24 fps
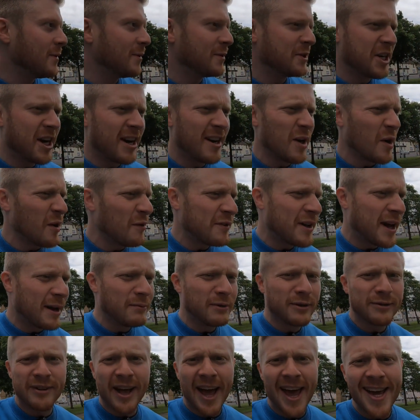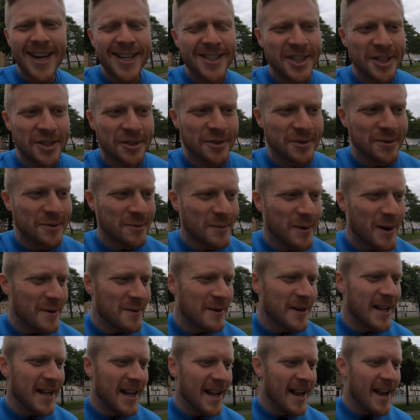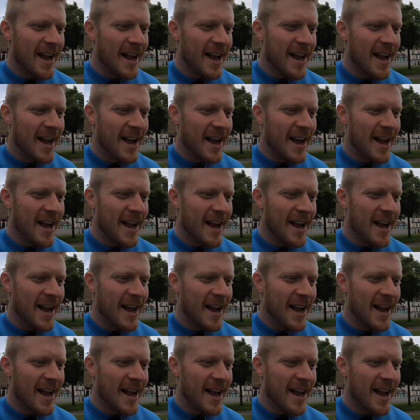We were chatting off camera for ages as well.